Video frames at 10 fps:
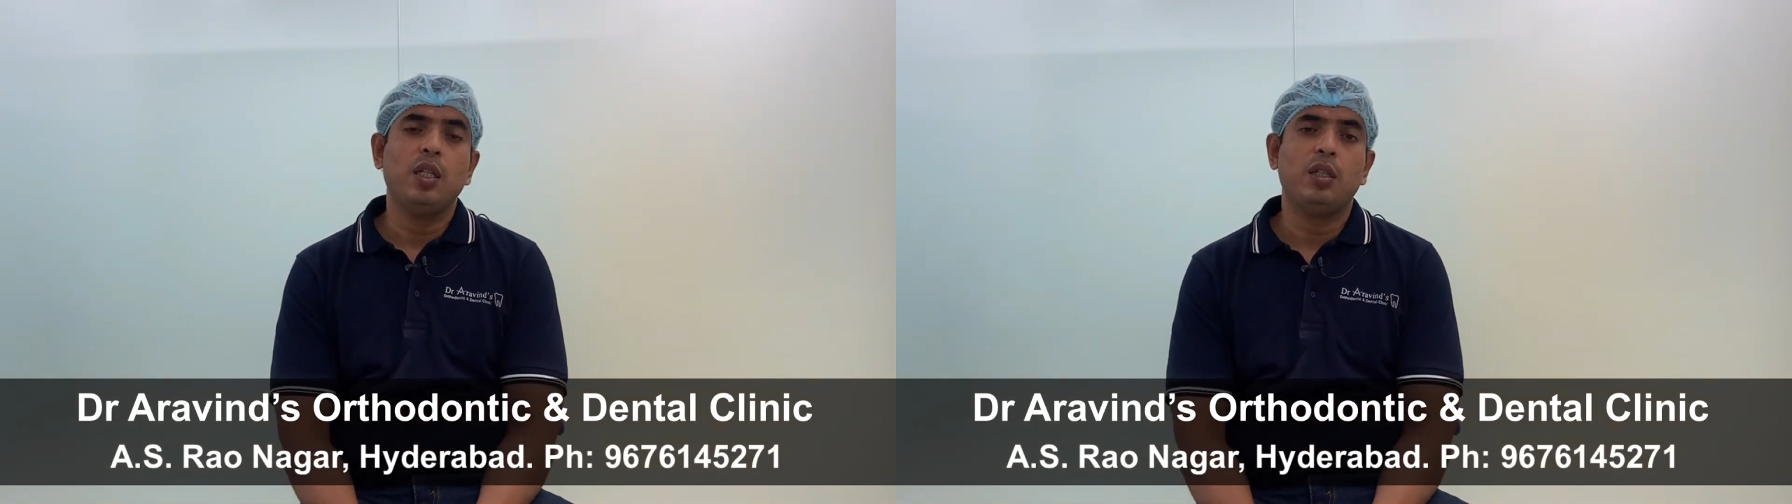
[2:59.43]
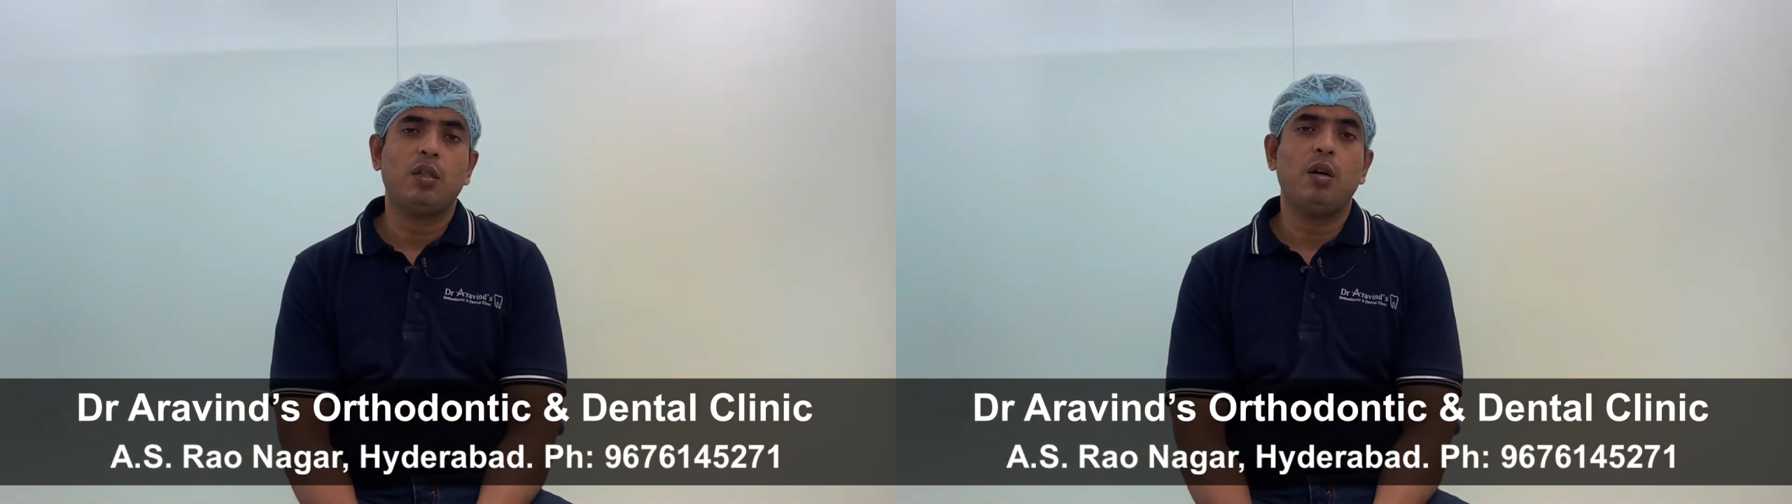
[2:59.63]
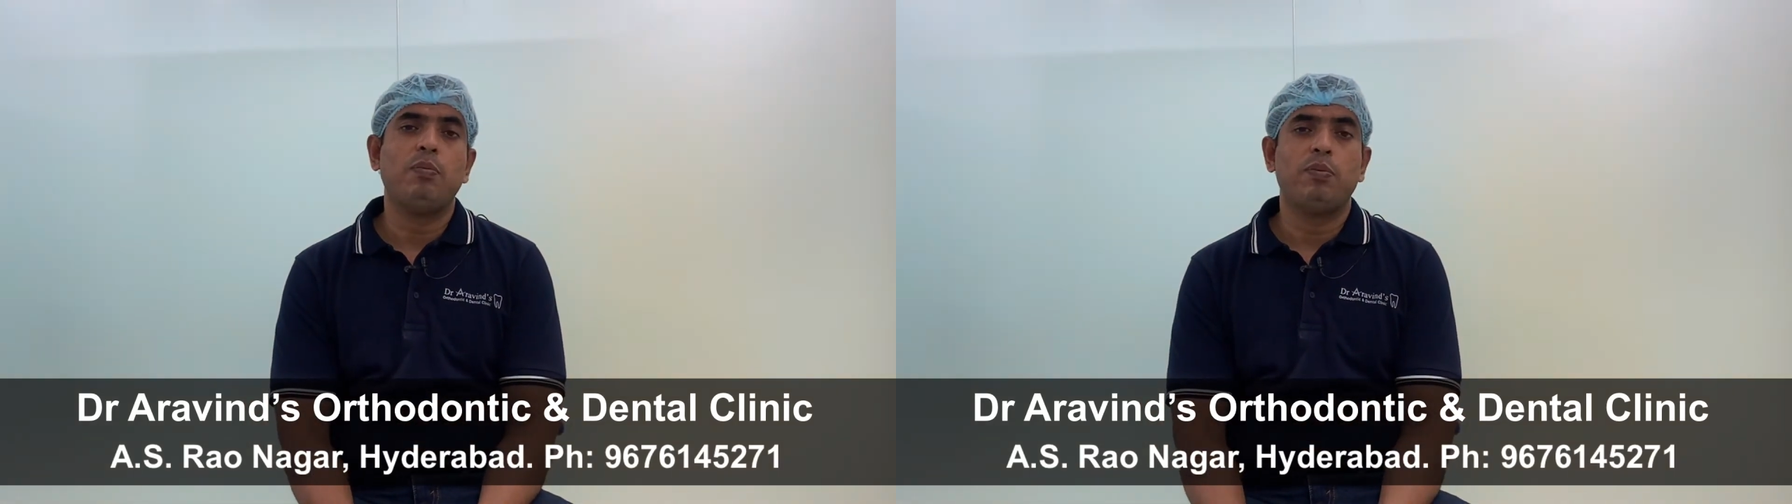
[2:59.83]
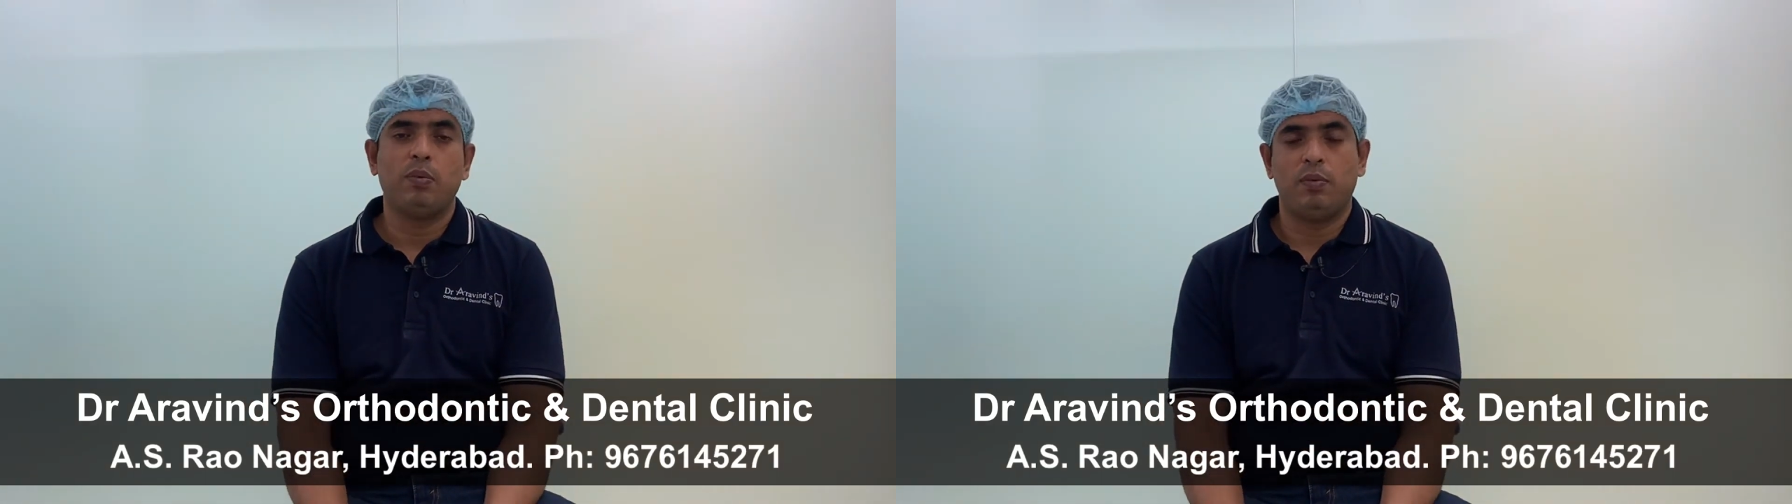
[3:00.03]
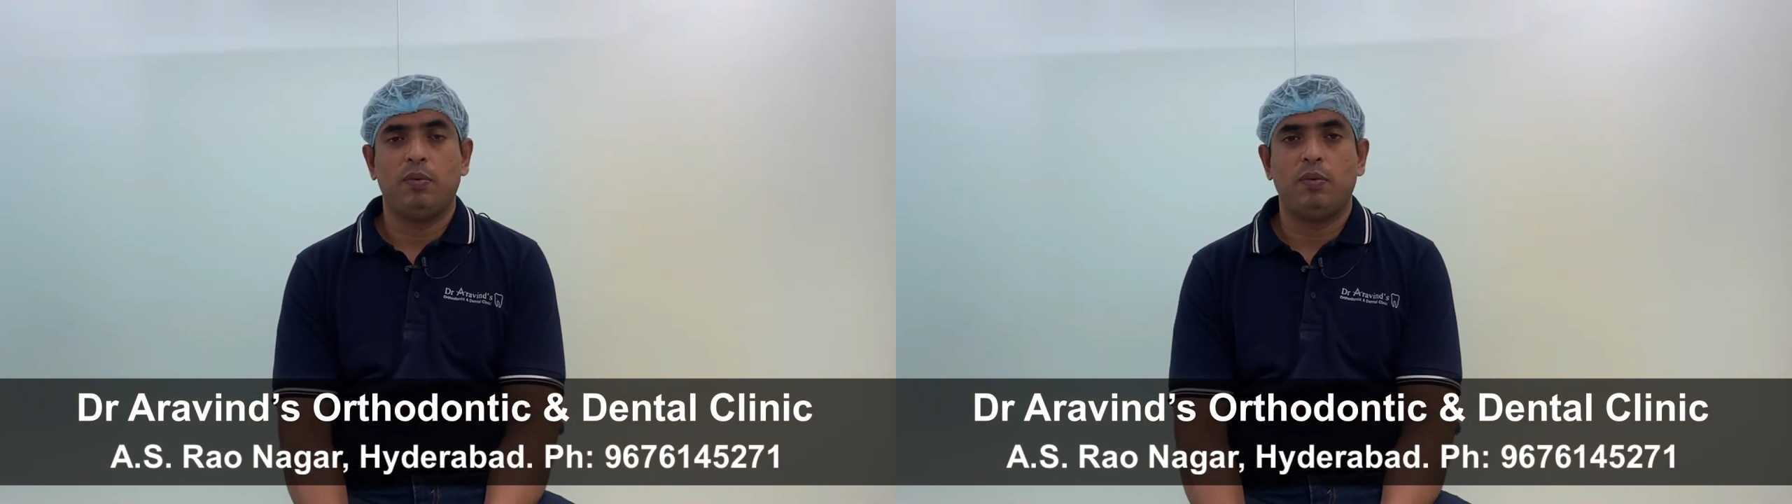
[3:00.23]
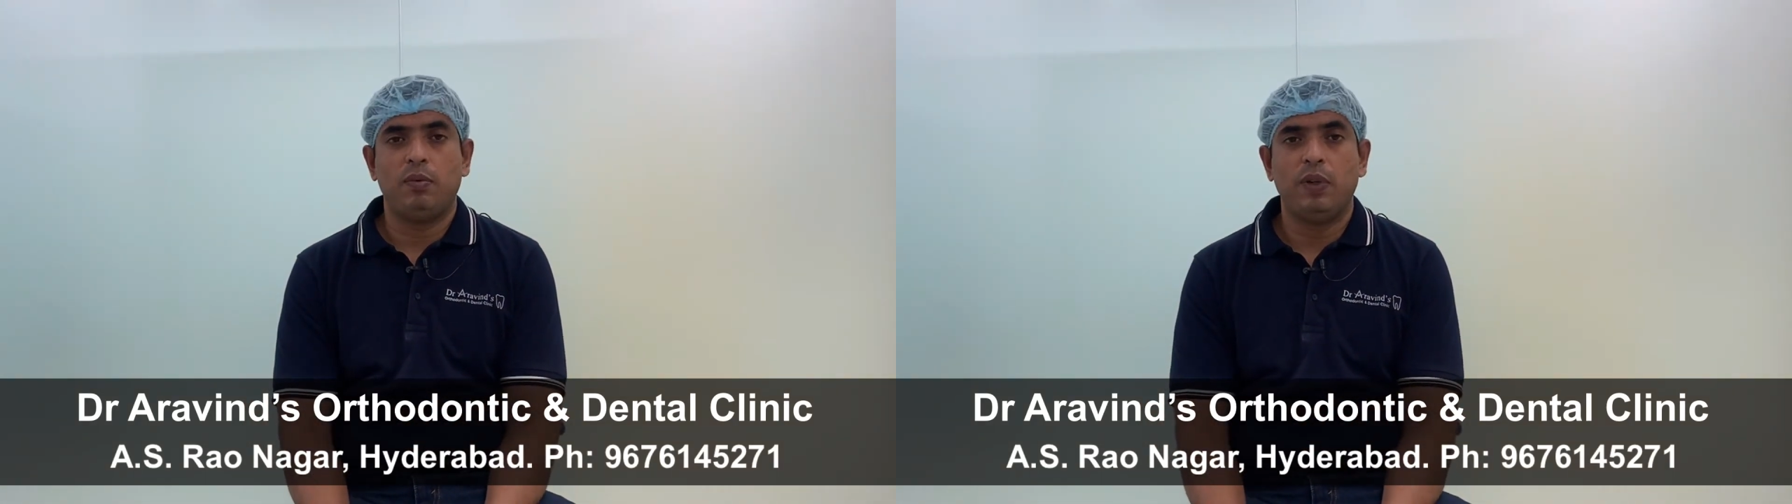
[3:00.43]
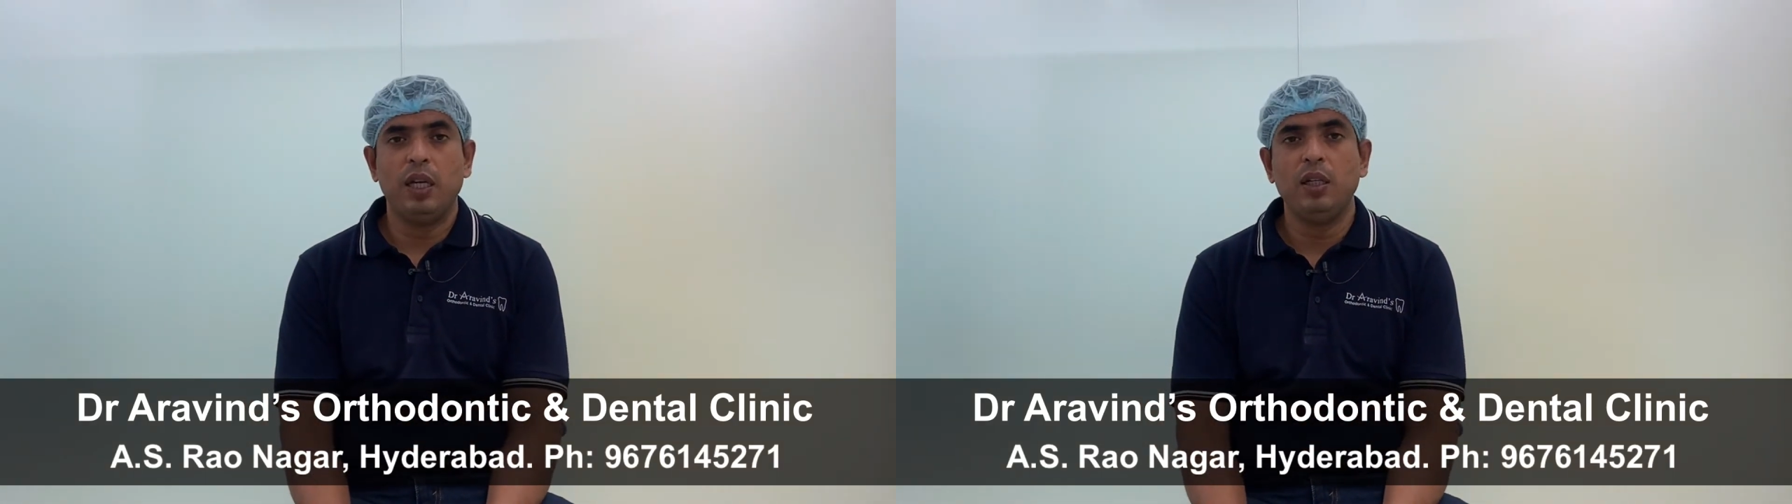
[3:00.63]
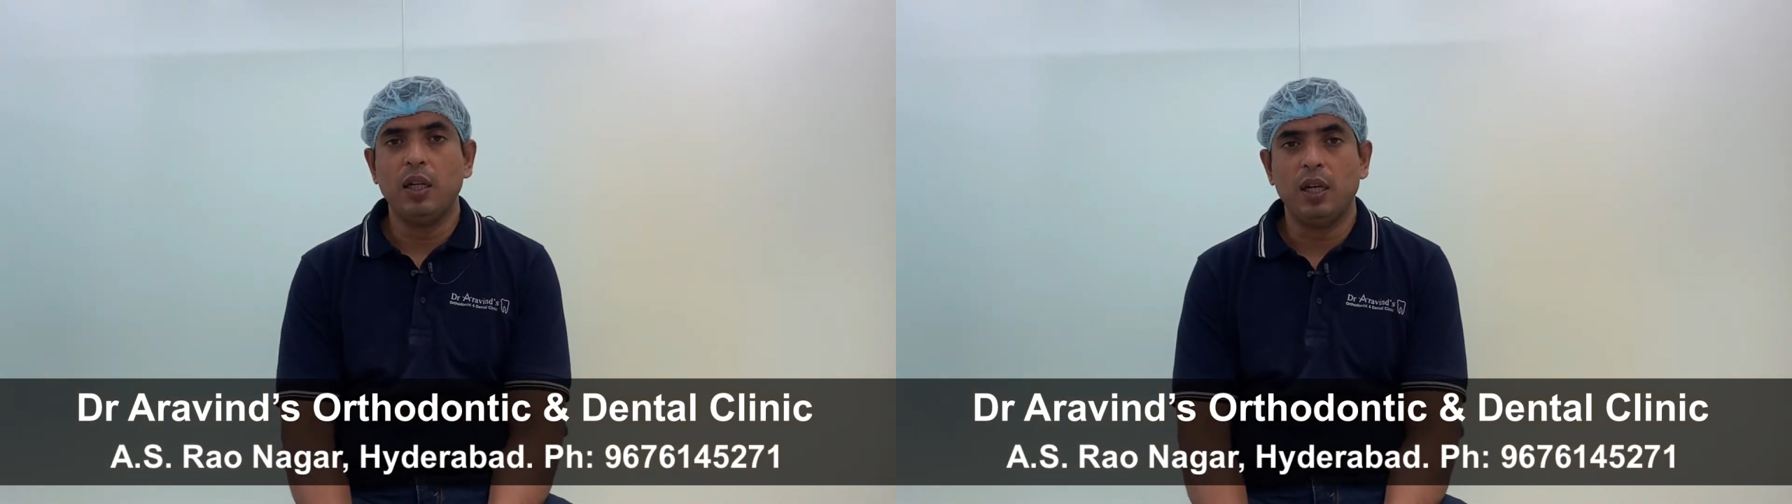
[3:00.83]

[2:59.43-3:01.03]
stop wearing the